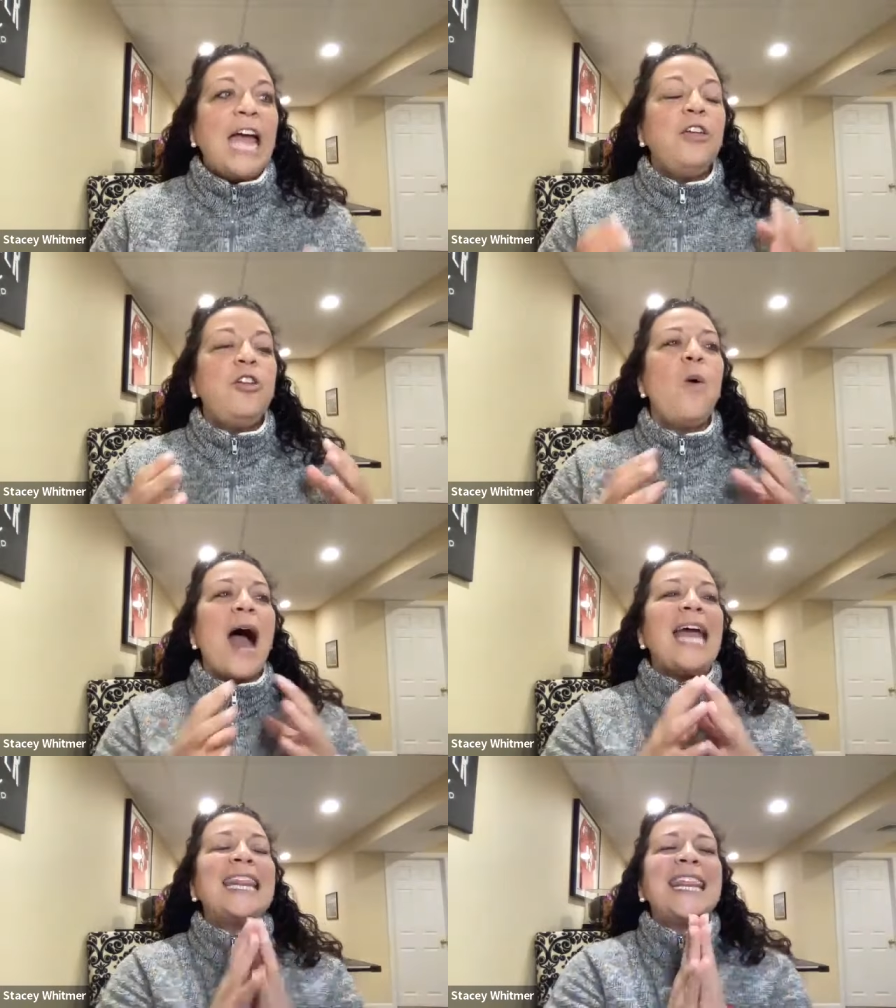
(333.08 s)
And, you know,
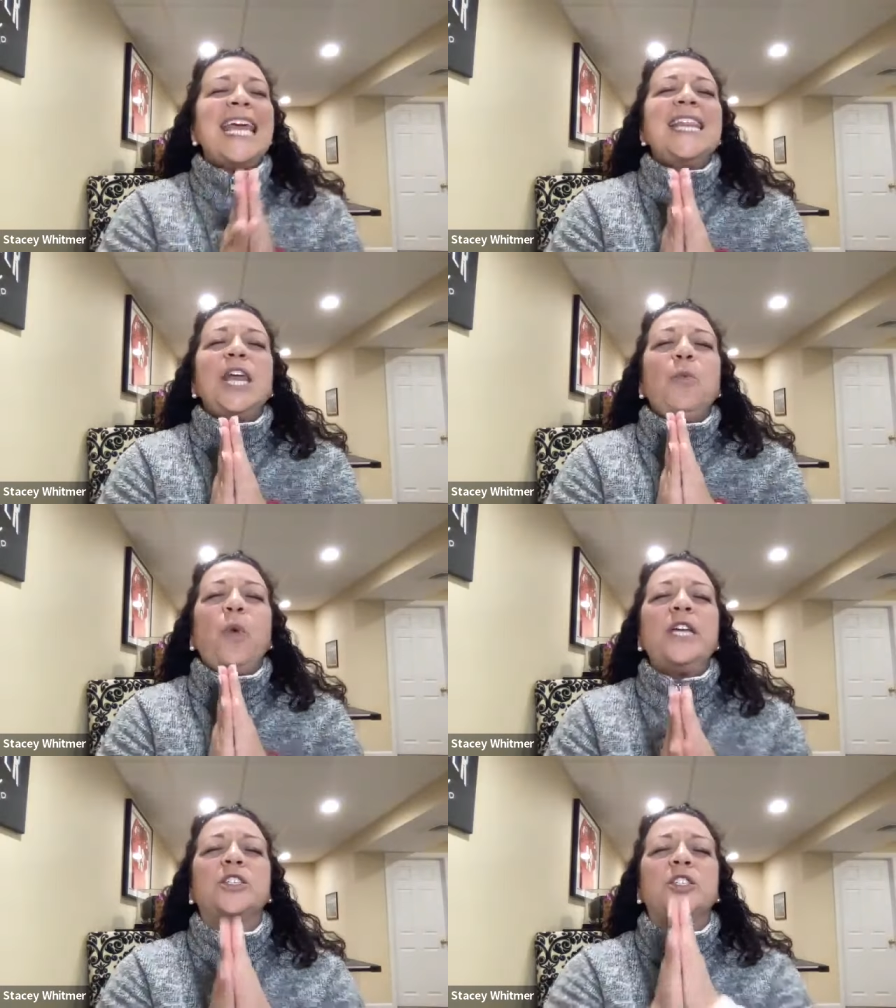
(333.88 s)
I think that
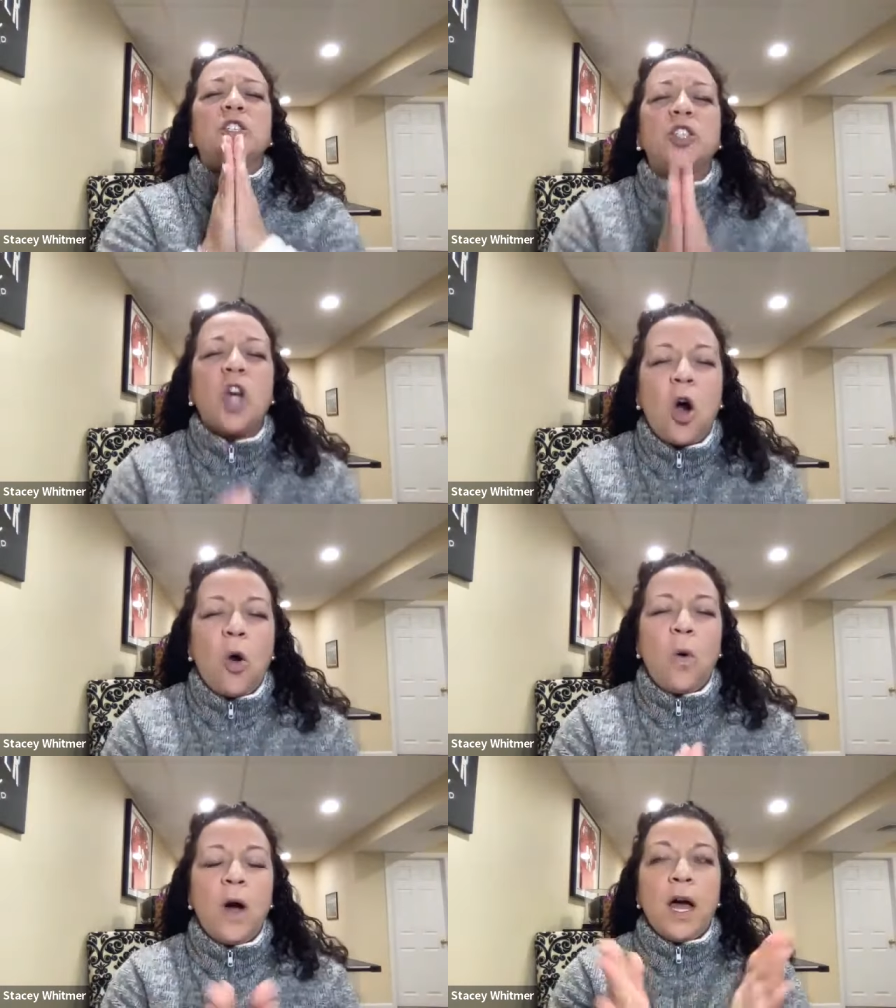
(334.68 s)
we
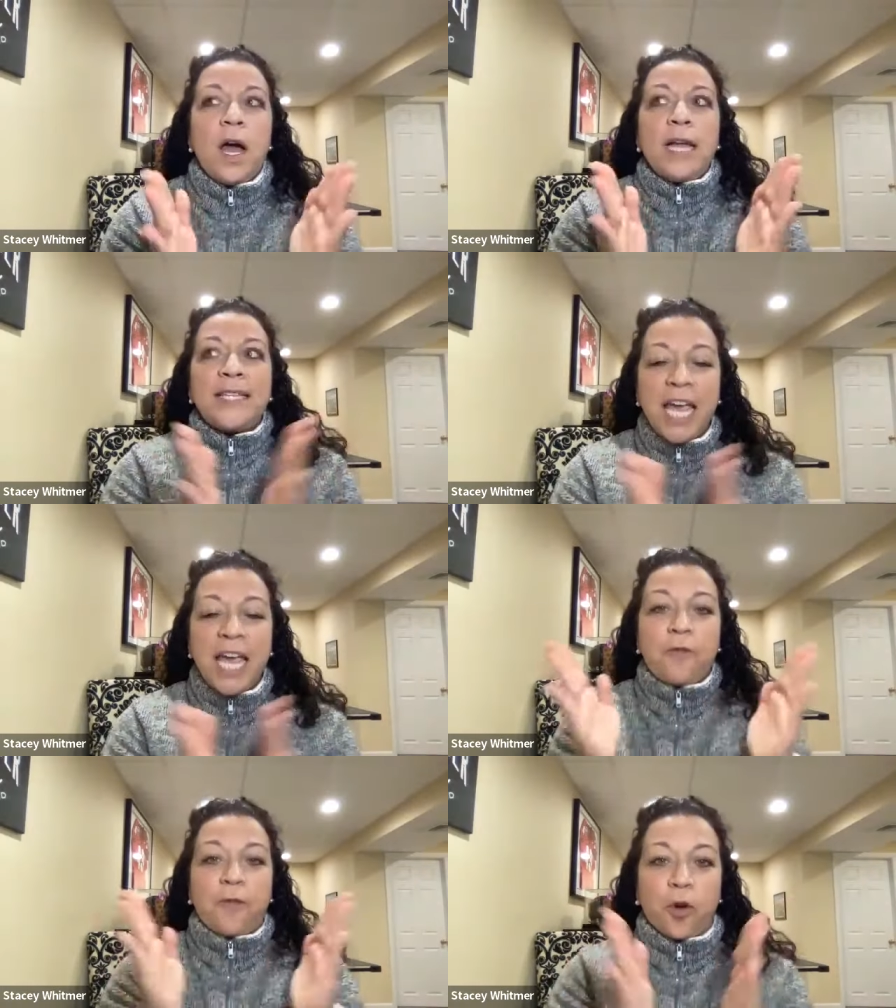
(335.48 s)
so
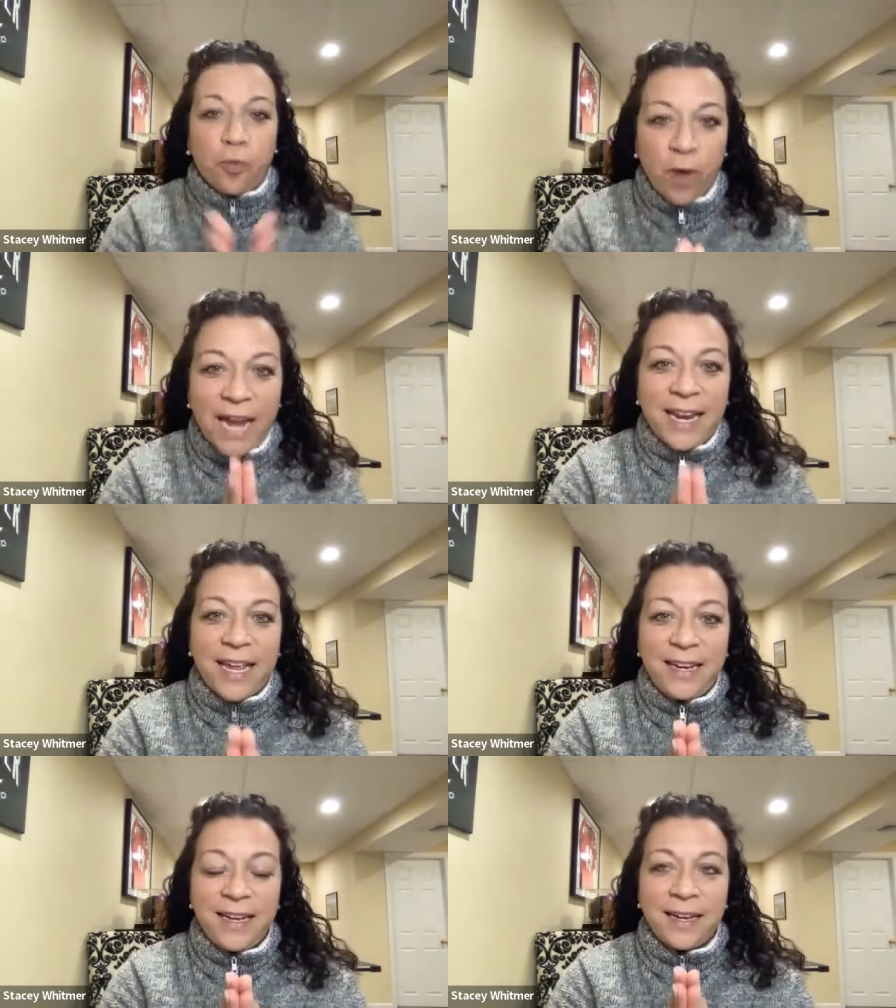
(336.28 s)
take for
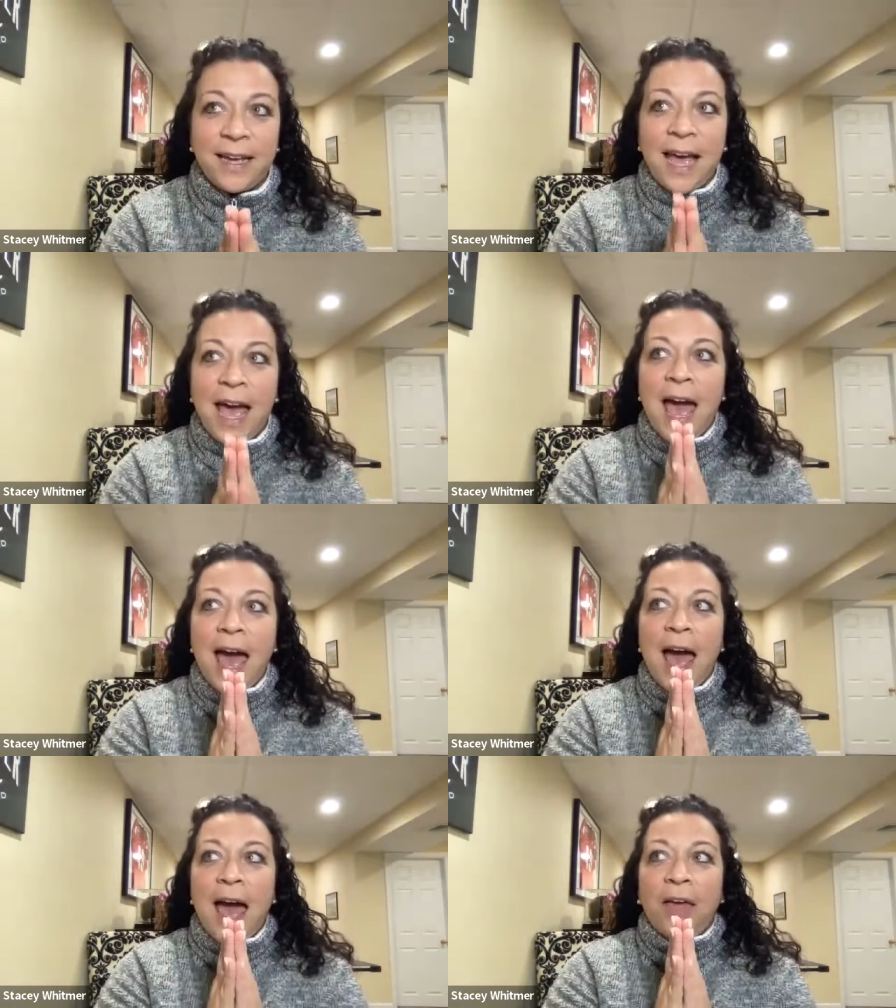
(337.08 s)
granted
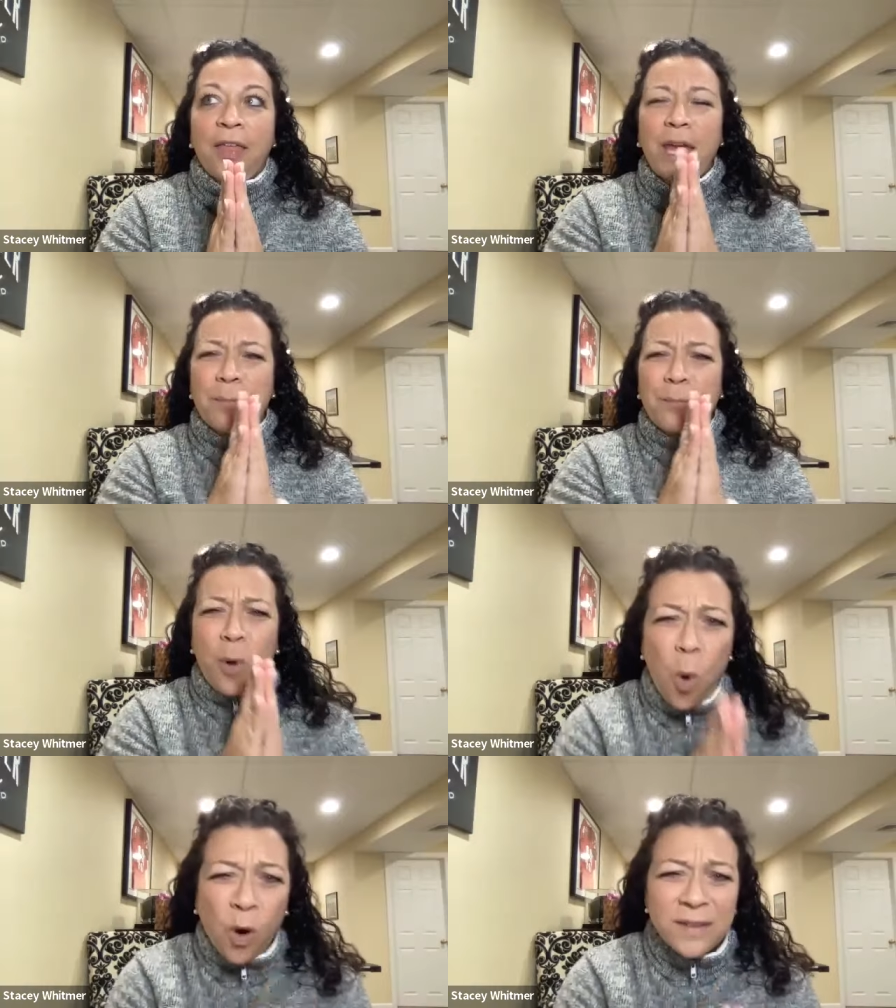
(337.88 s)
the
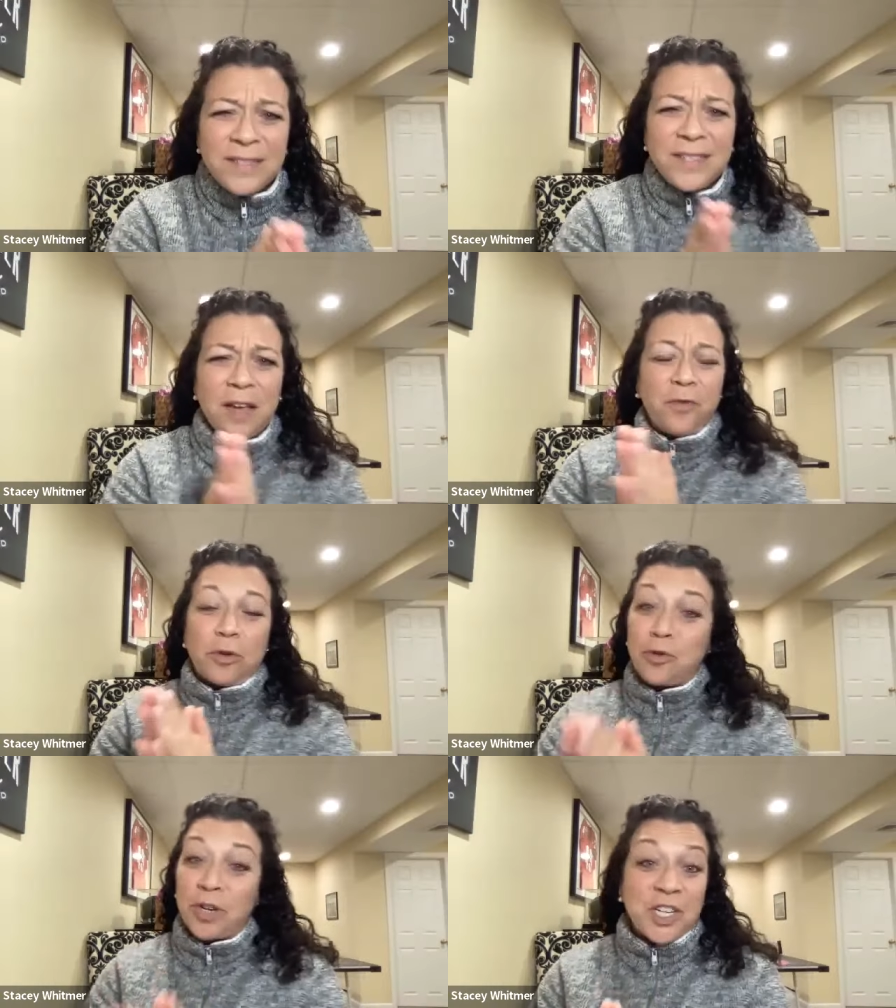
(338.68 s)
importance of
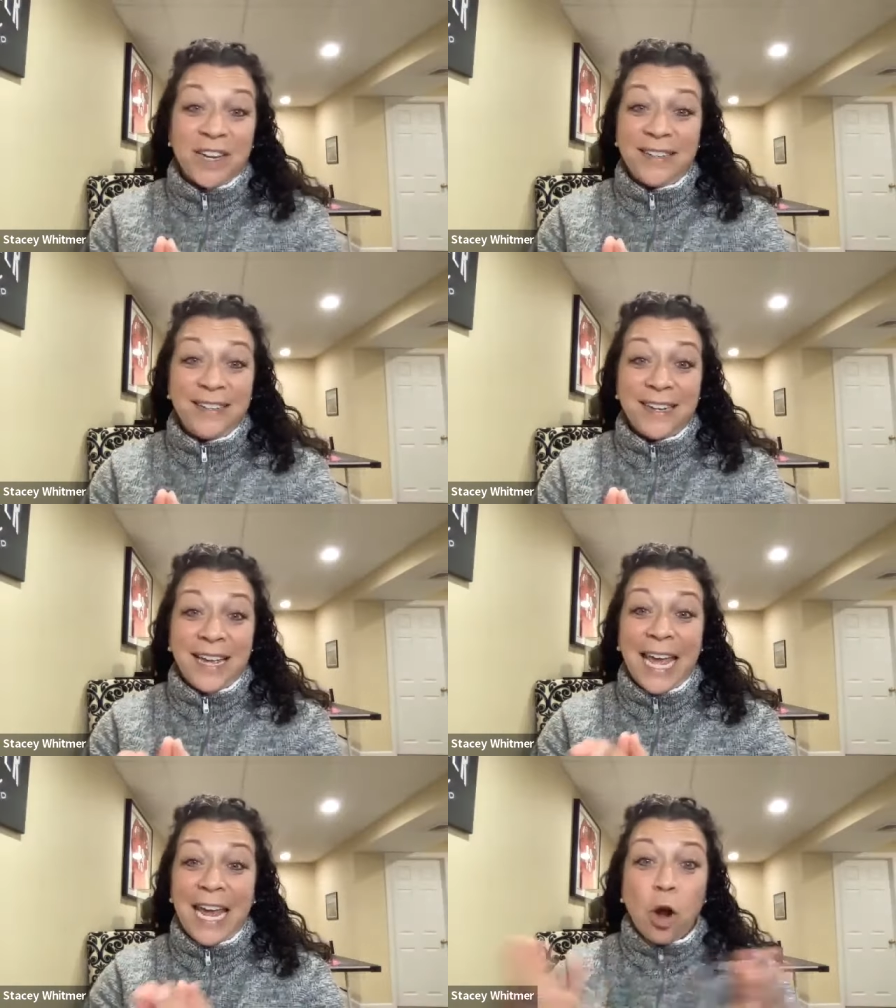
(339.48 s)
nutrition
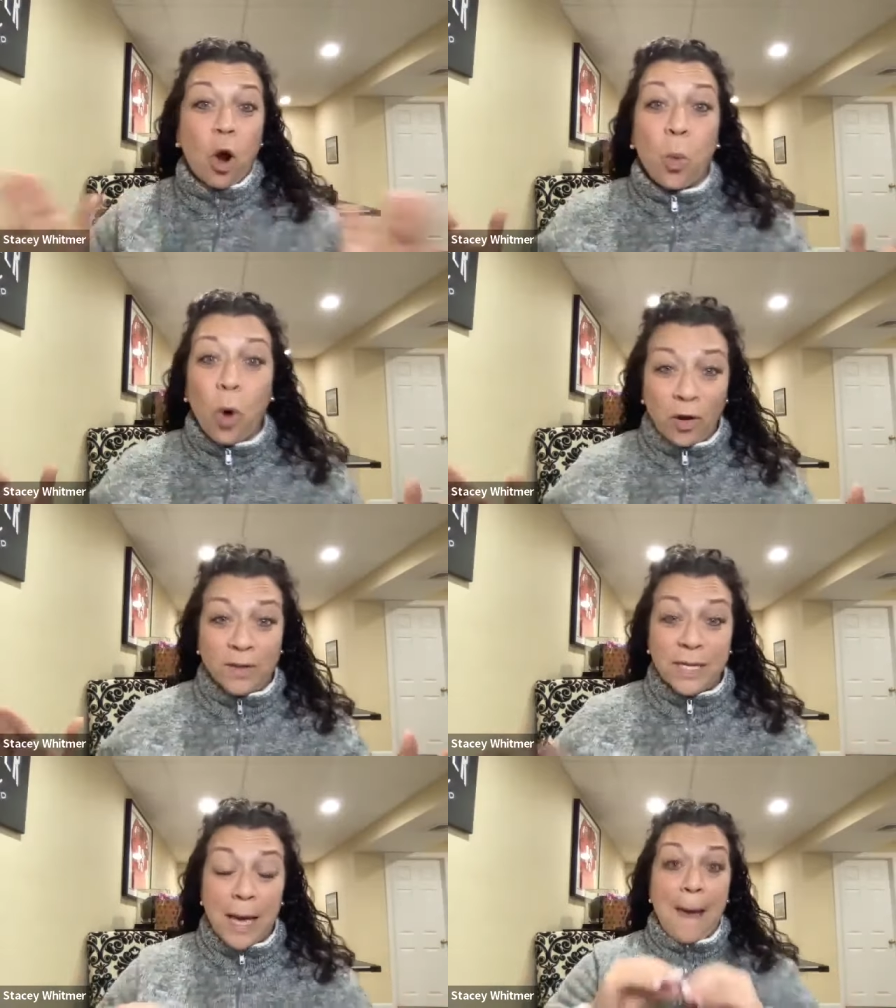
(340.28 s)
in our
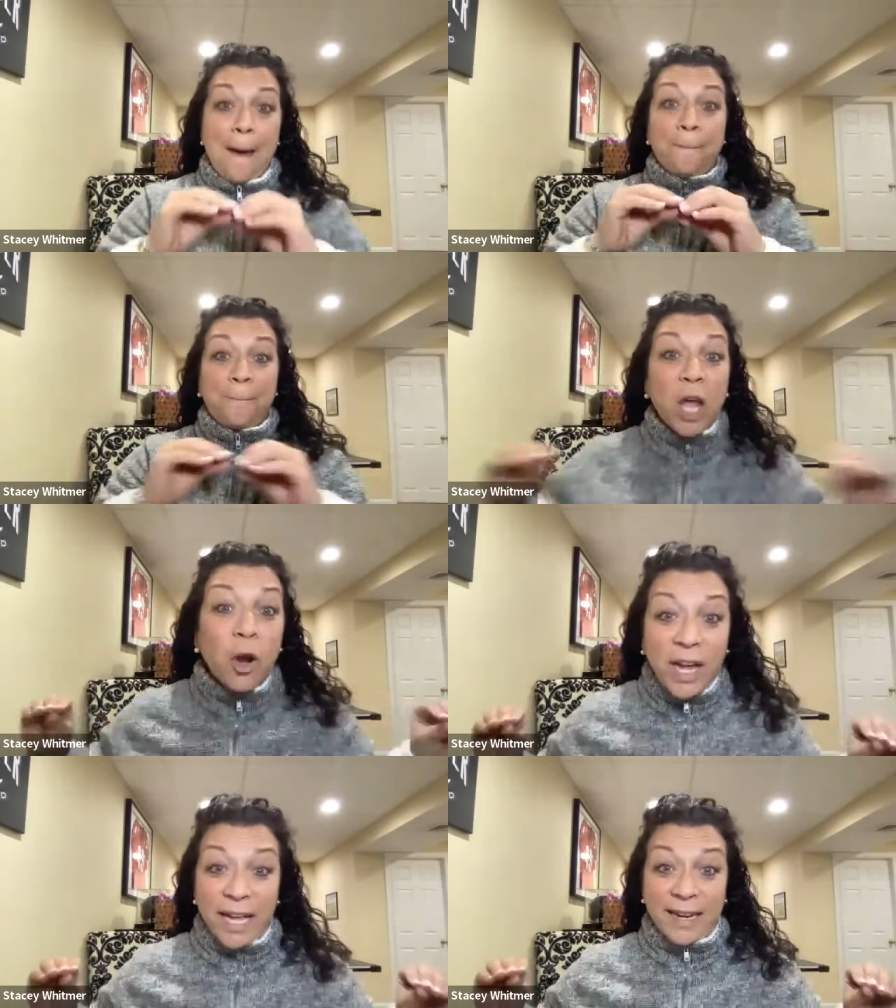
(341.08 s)
world,
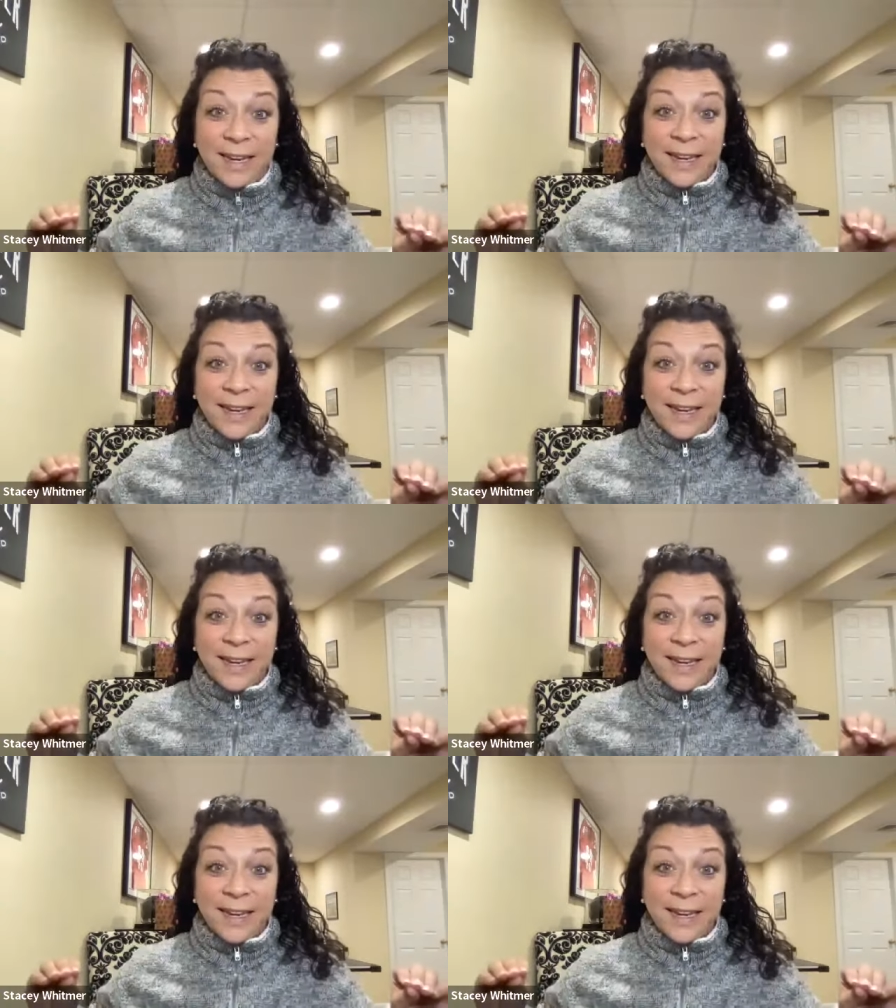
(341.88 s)
period.